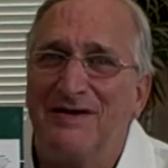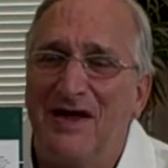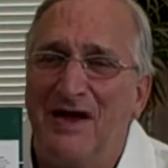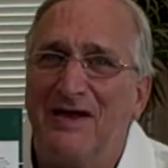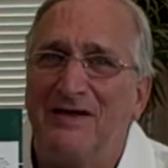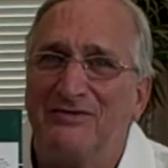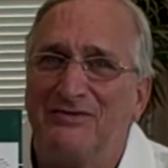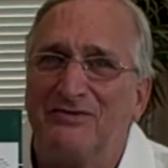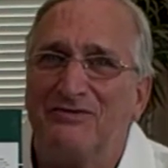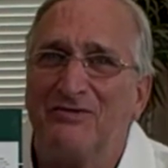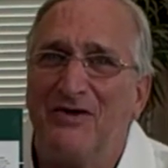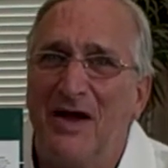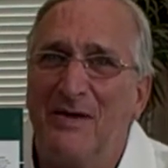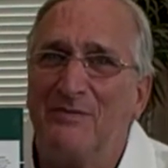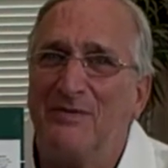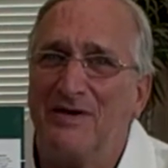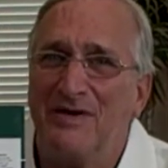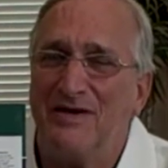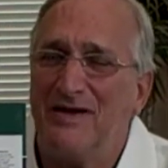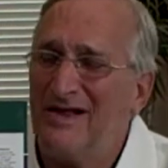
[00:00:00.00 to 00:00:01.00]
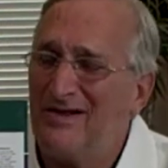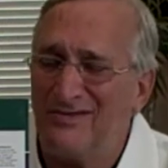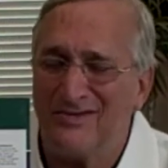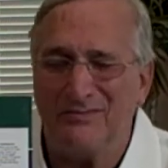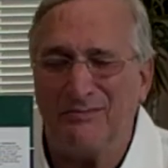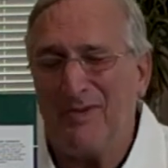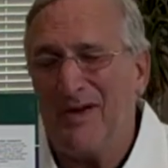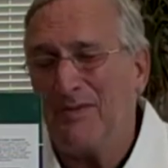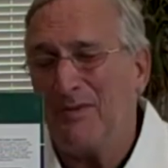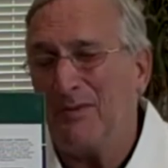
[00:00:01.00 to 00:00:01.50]
kind of striped in
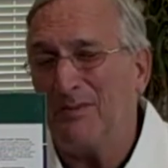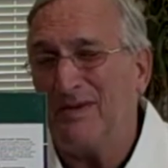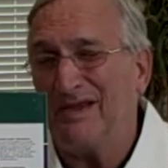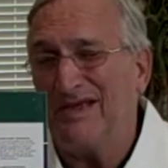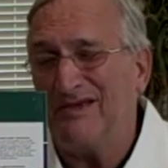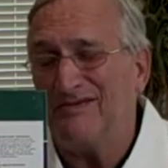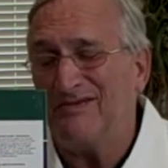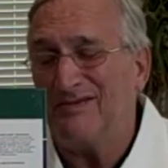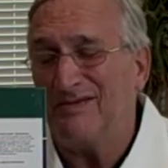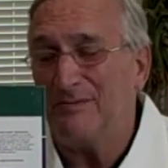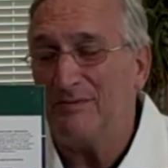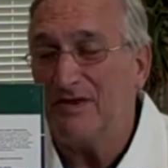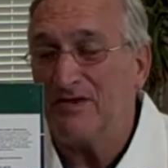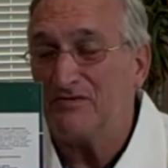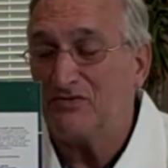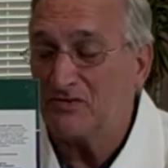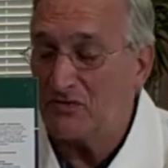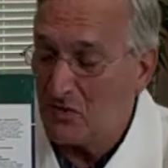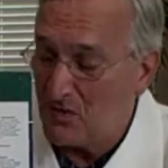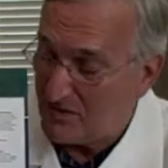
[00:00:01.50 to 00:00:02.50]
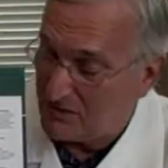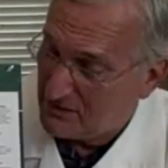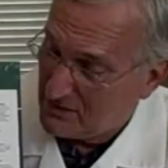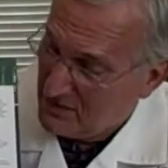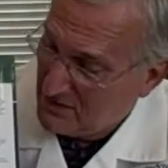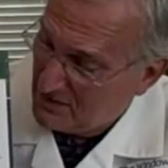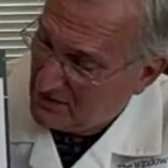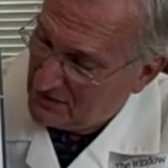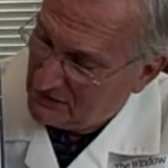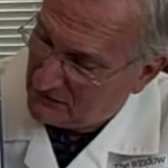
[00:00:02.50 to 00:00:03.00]
colors probably isn't the best choice.
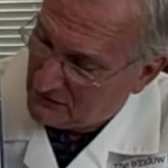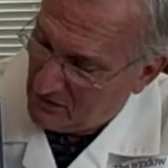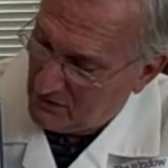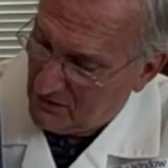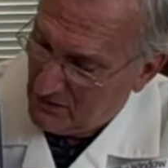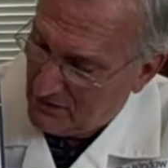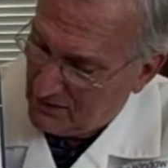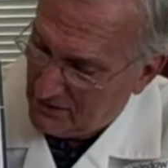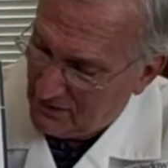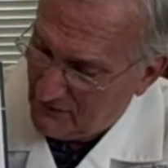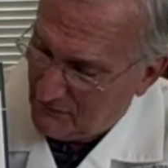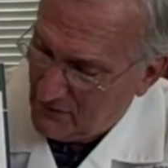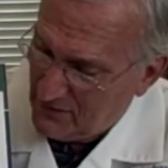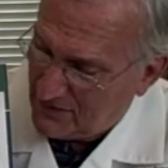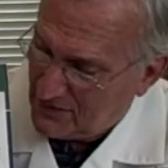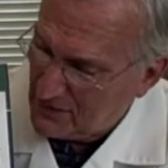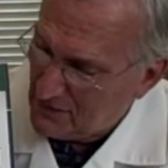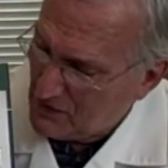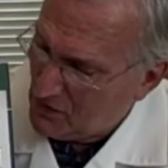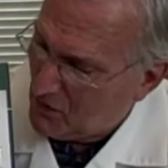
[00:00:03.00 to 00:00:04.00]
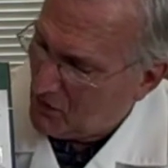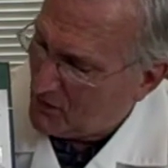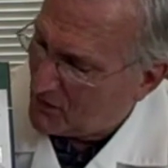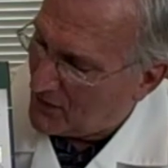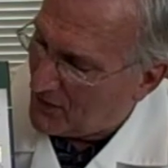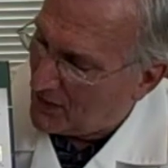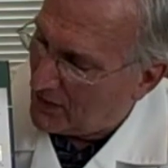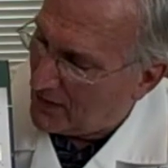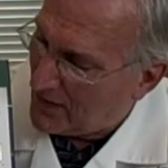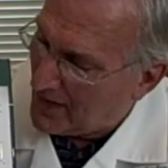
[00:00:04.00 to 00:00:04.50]
So if we can go
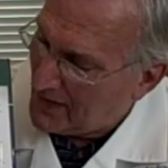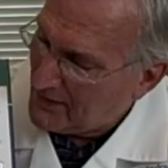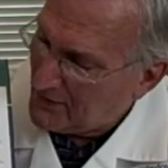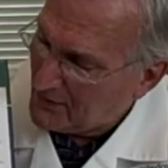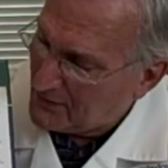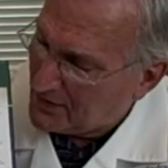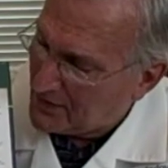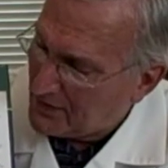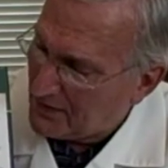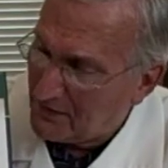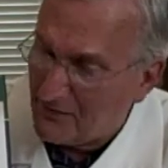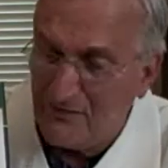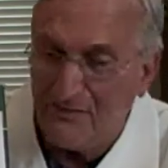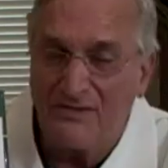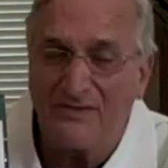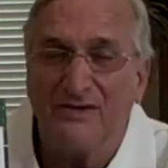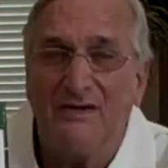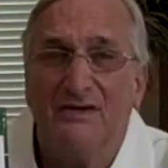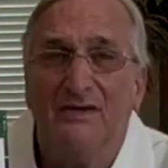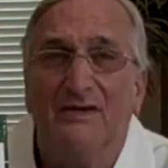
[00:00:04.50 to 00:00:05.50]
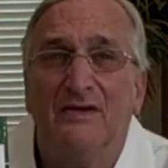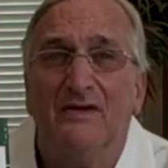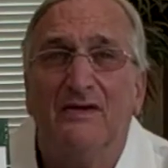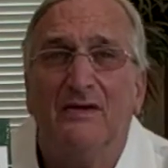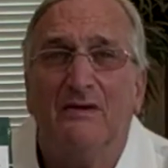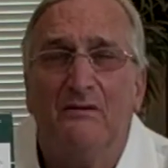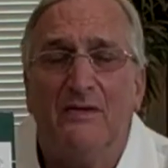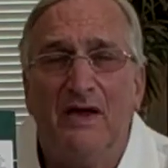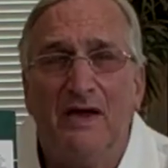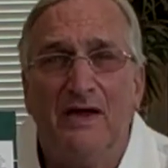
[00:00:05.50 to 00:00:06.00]
with a lighter colors,
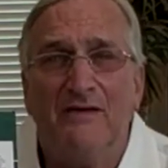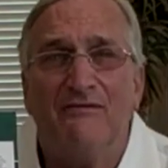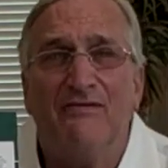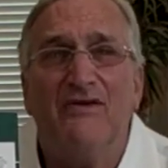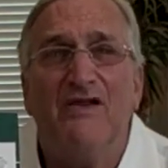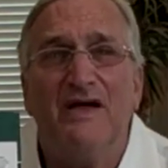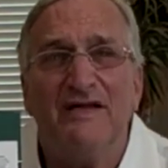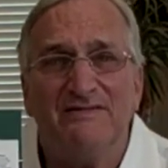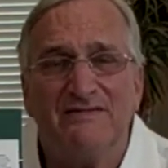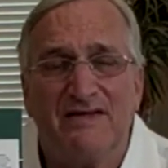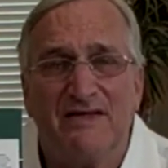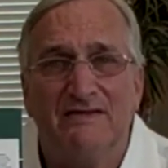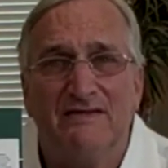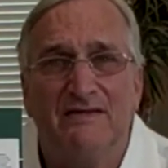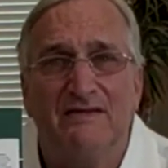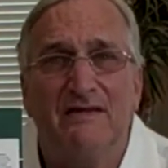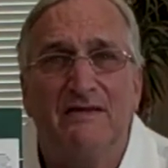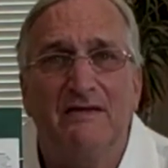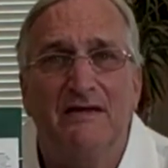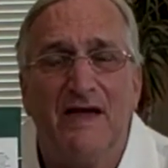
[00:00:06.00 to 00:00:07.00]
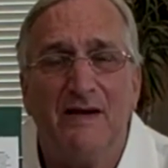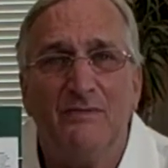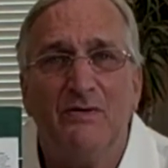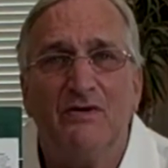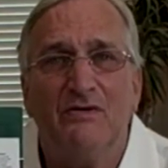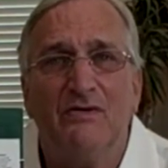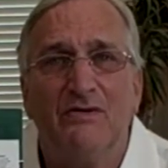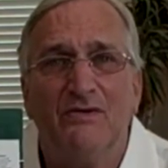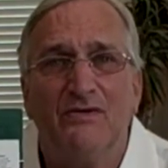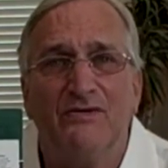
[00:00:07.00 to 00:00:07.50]
we have less
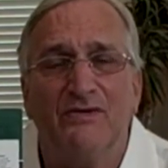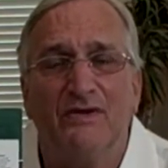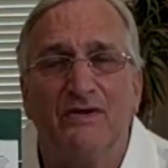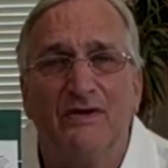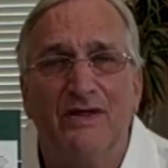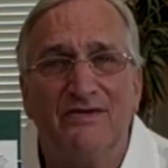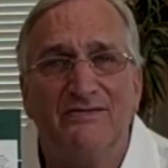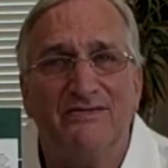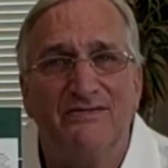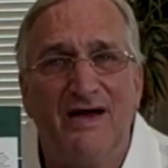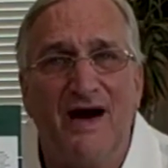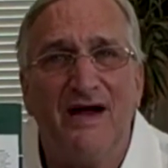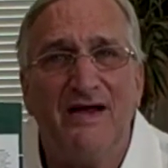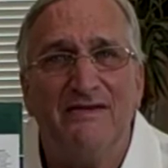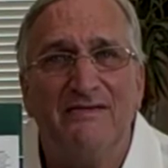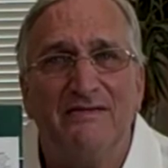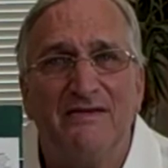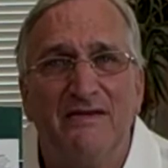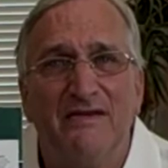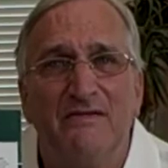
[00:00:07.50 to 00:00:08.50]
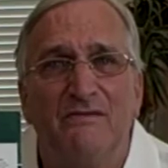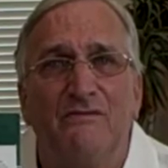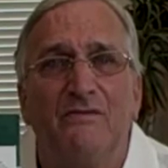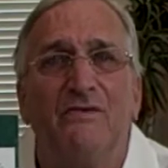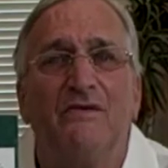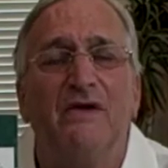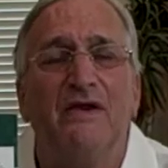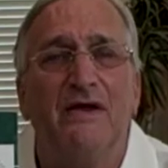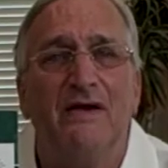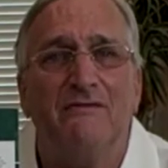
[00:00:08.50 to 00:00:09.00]
chemicals and less dyes in it,
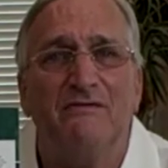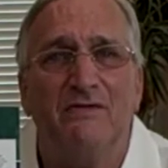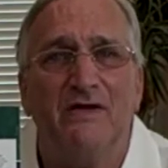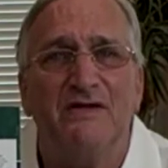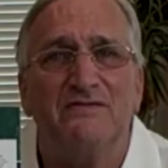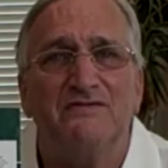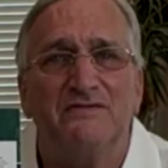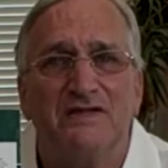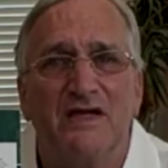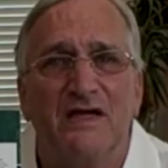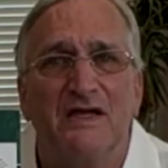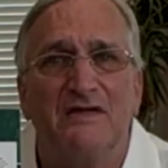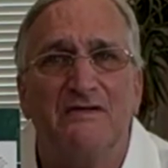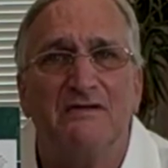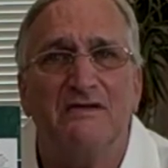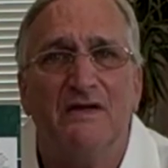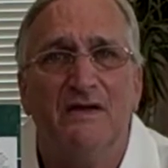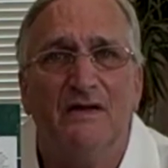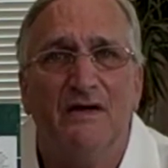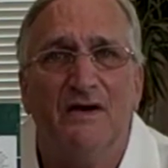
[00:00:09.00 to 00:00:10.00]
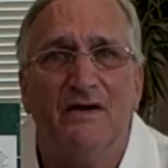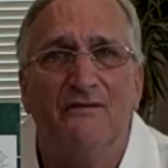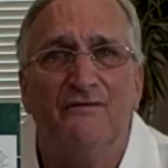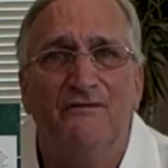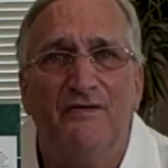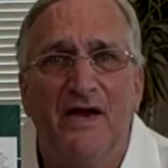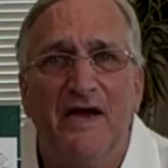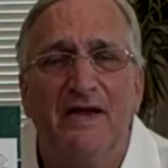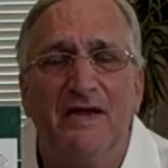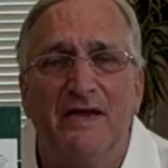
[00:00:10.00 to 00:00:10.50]
we're going to have less chance
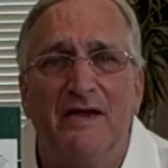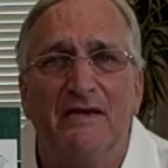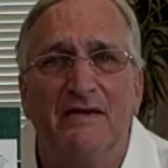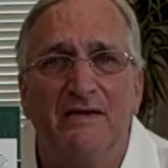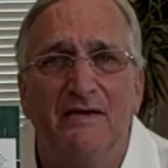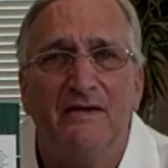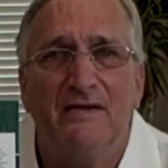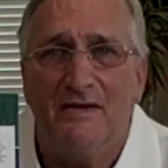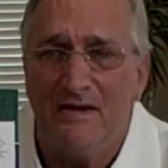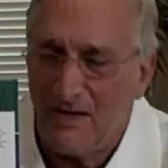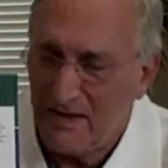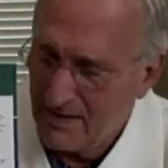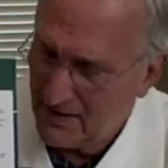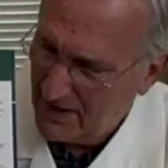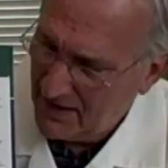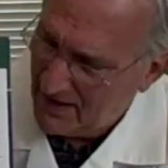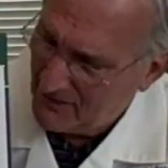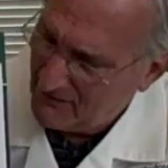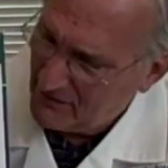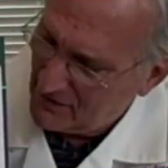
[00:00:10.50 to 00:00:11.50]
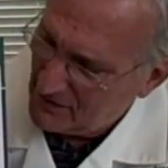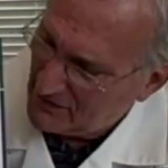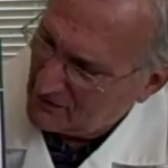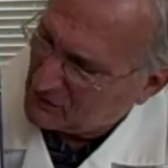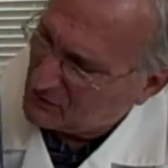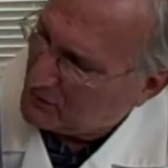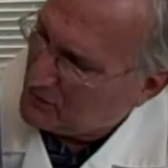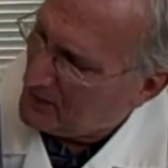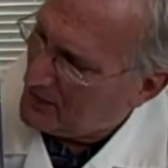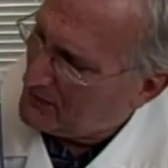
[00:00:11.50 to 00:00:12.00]
of fading and having
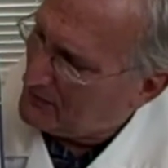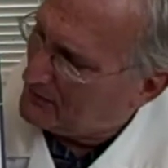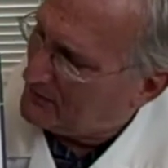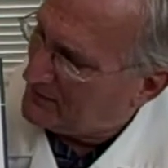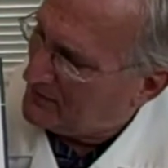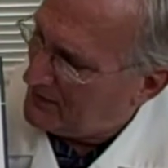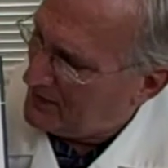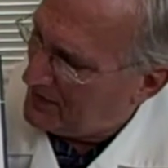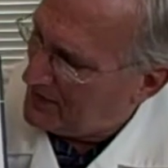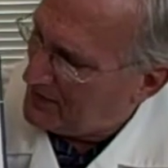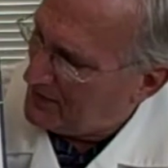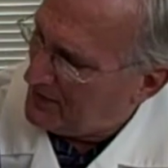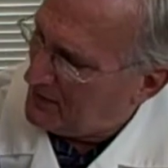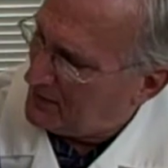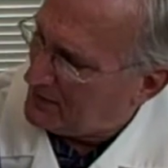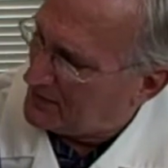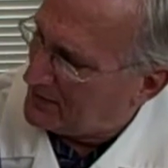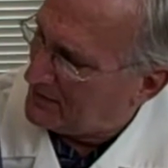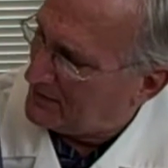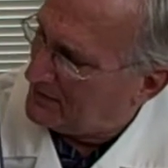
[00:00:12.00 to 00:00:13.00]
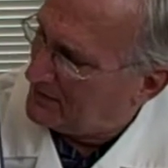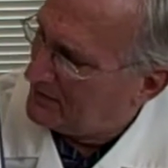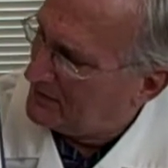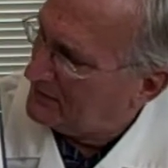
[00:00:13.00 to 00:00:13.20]
less problems in that area.